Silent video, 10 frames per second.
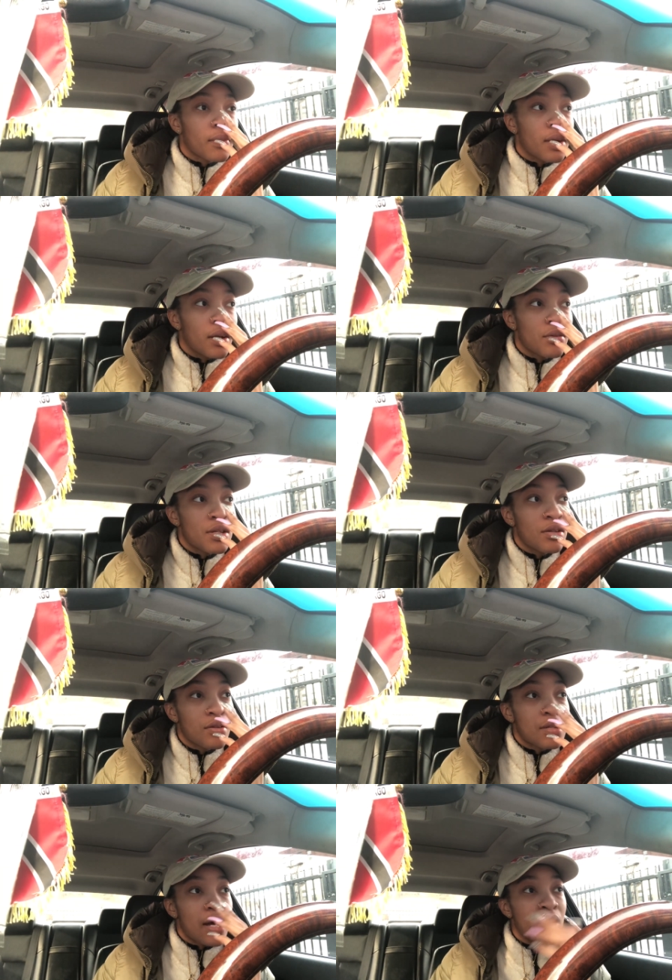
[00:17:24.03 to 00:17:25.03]
I don't see no
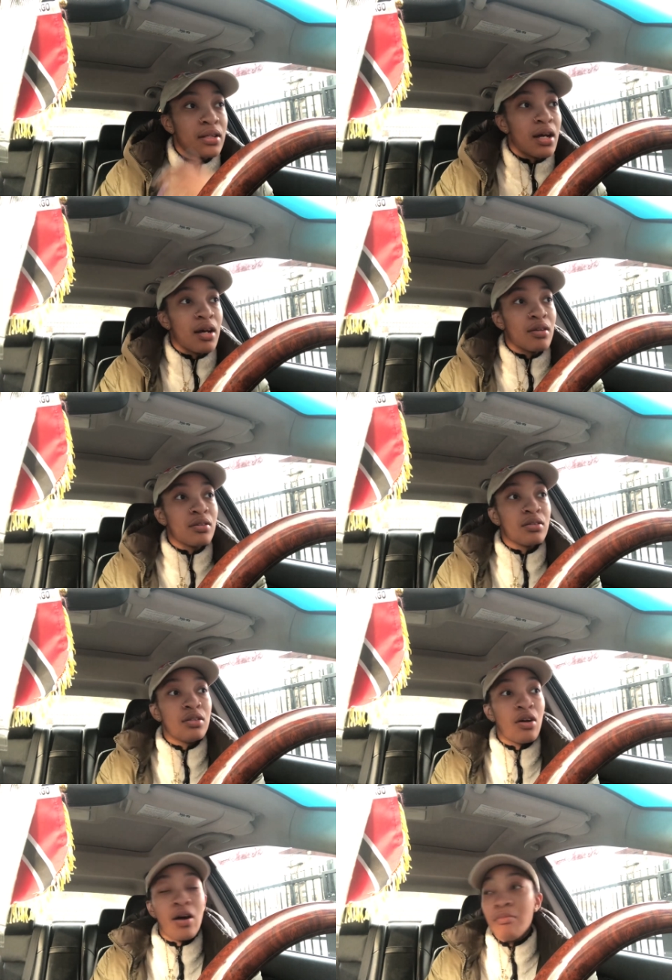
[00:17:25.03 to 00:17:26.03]
sign, y'all.
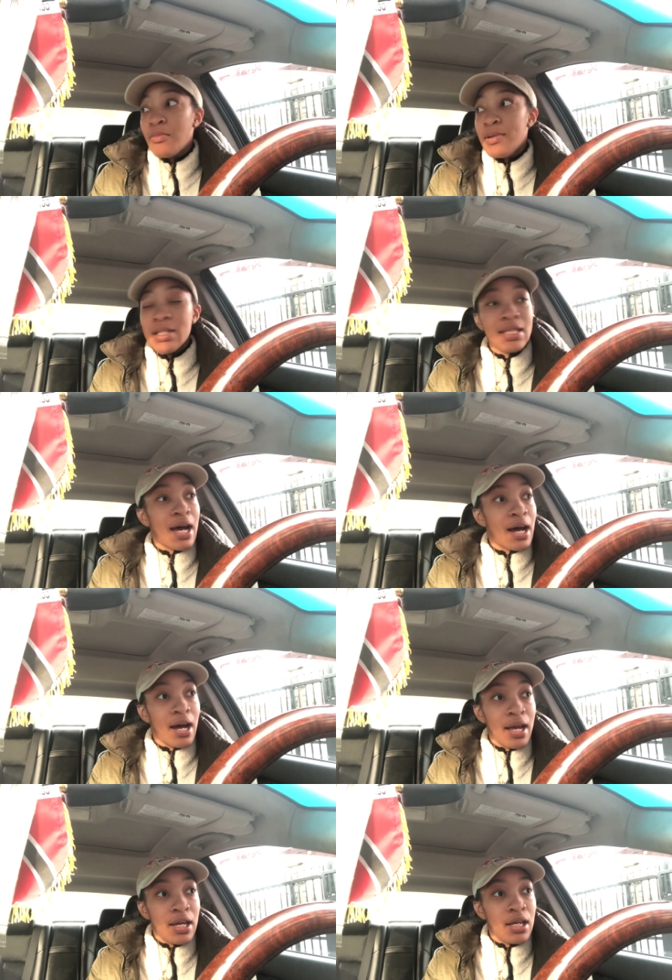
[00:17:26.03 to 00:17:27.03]
Yo, I'm gonna be
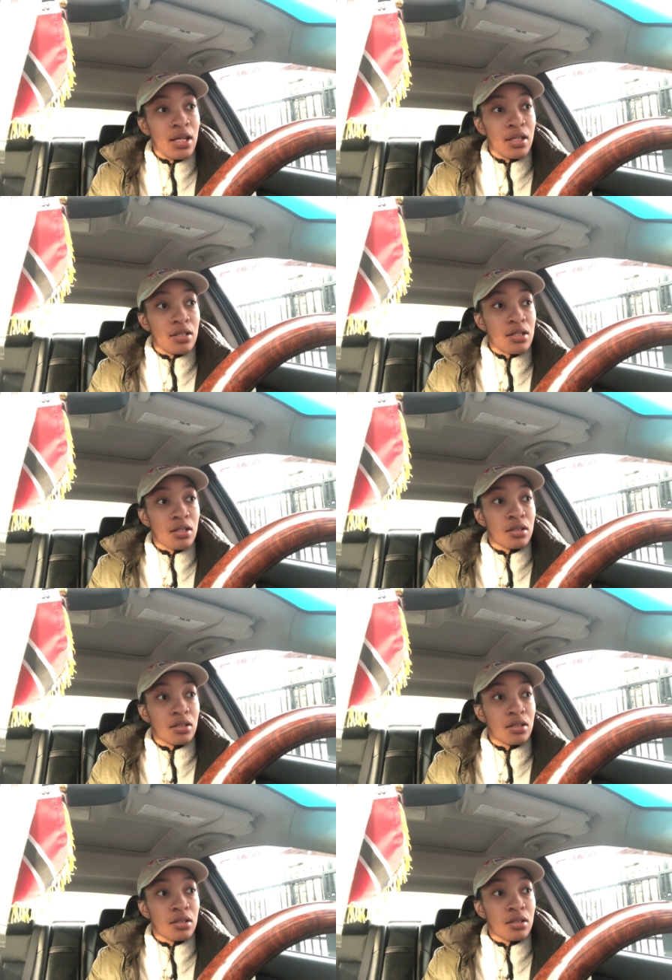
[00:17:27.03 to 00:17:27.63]
tight